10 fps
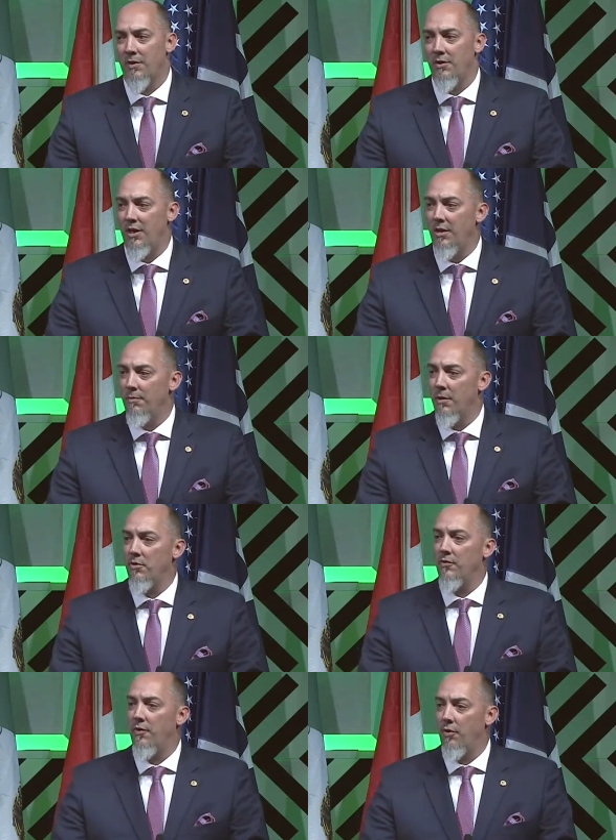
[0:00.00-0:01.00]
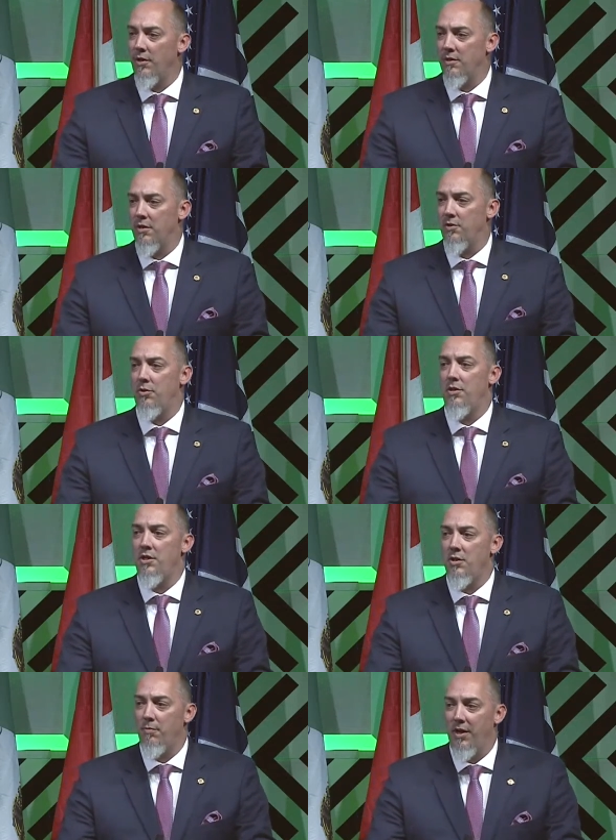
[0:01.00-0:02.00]
to keep members focused on
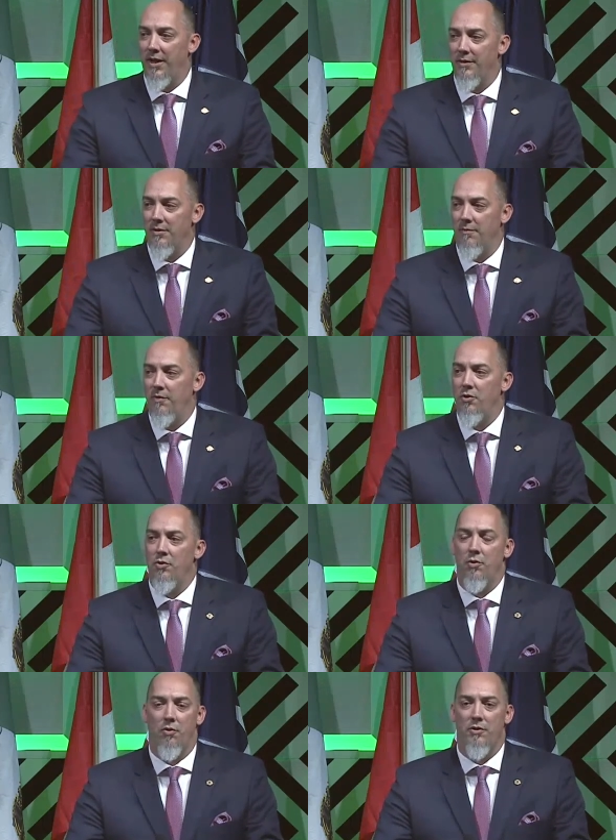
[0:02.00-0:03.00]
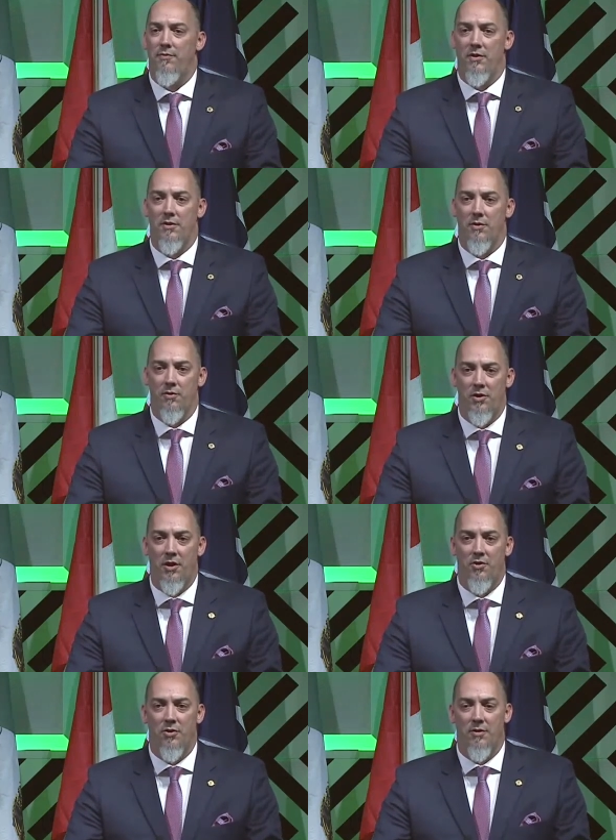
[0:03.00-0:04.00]
strategic plans and future goals of this
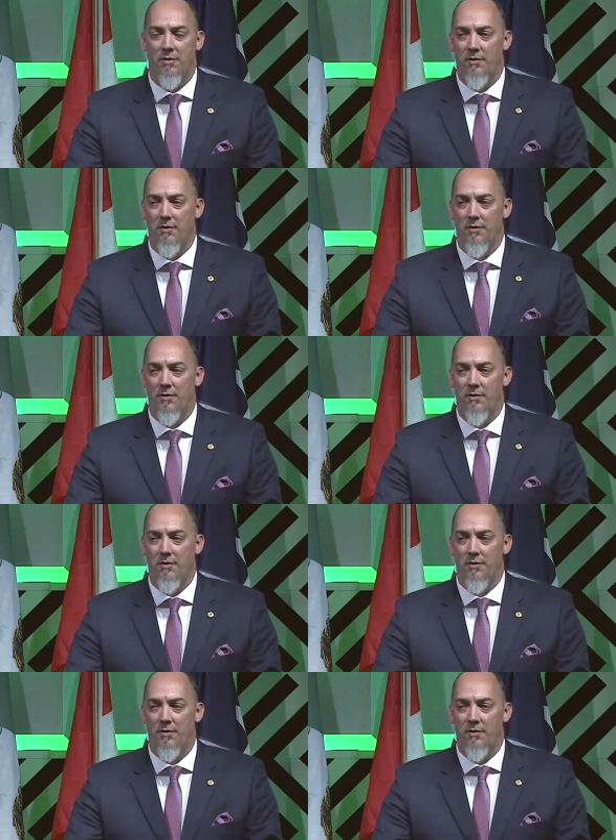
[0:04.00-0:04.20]
association.